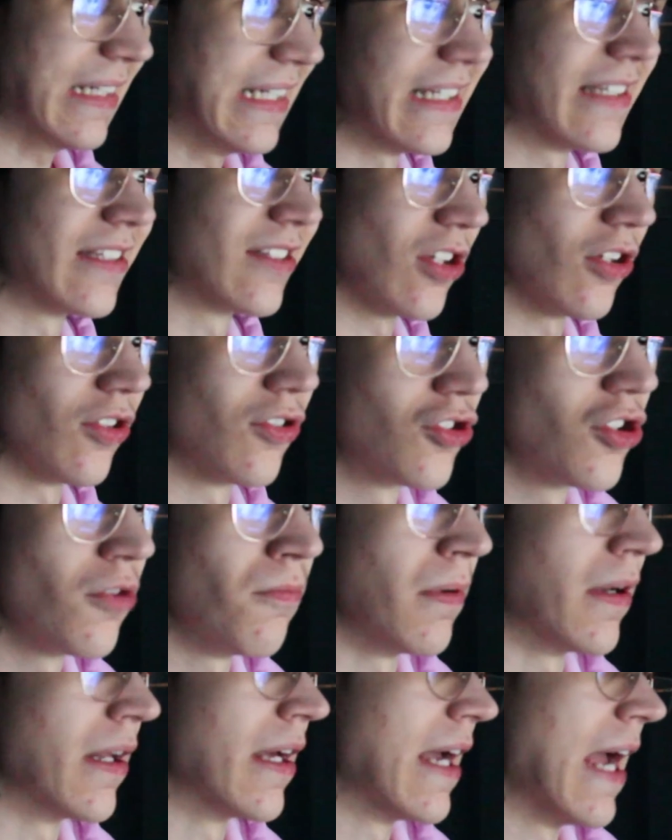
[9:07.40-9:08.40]
It's so
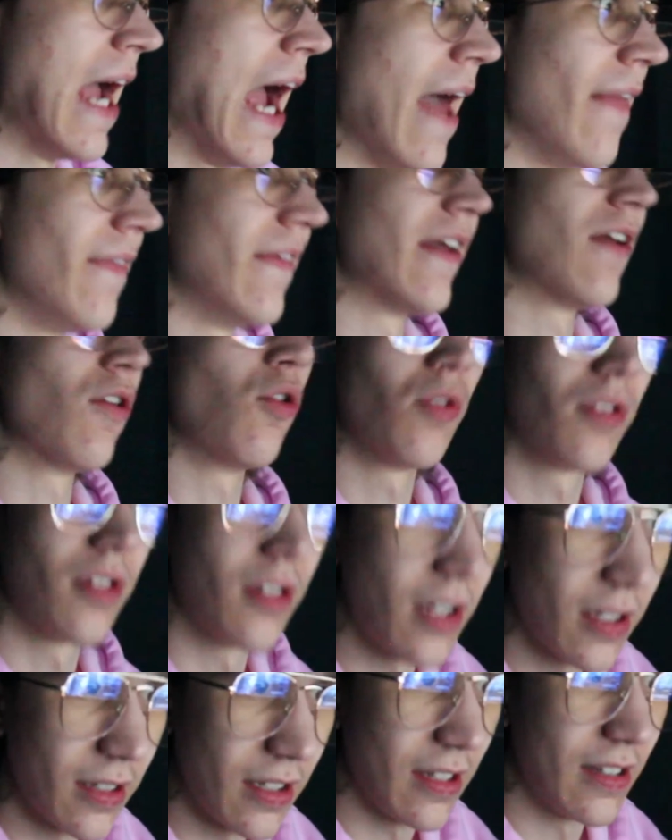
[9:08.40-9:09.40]
stupid. And then it also
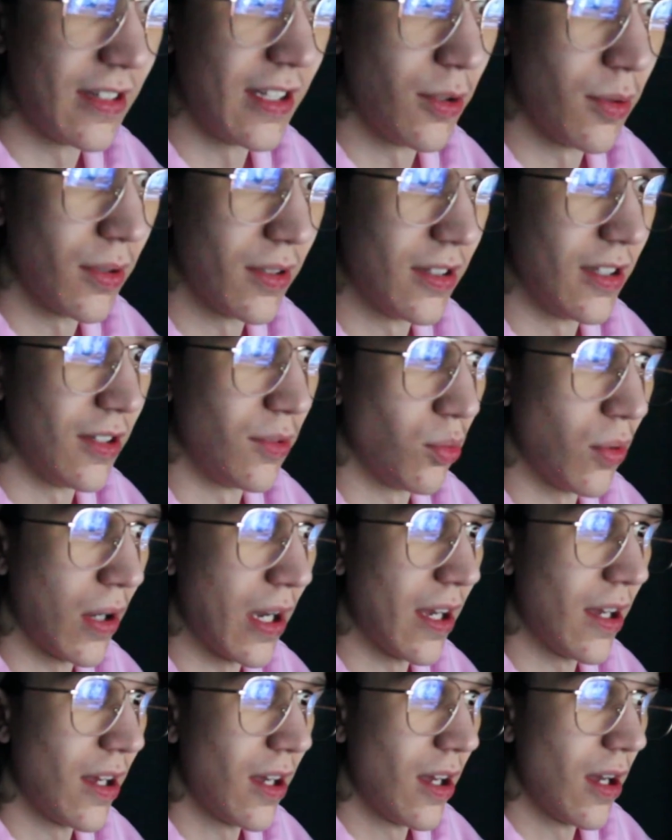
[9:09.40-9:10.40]
does these sequences
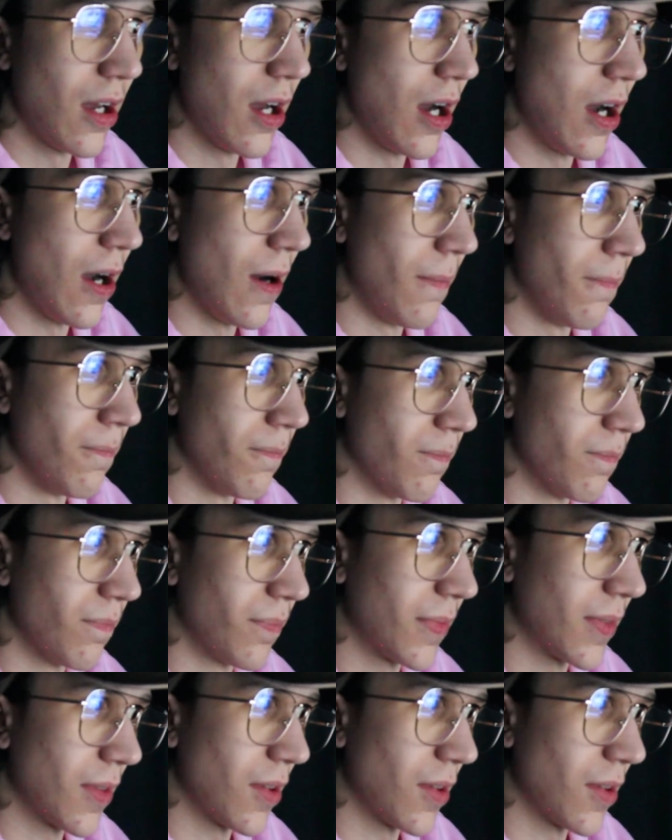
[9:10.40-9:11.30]
where um,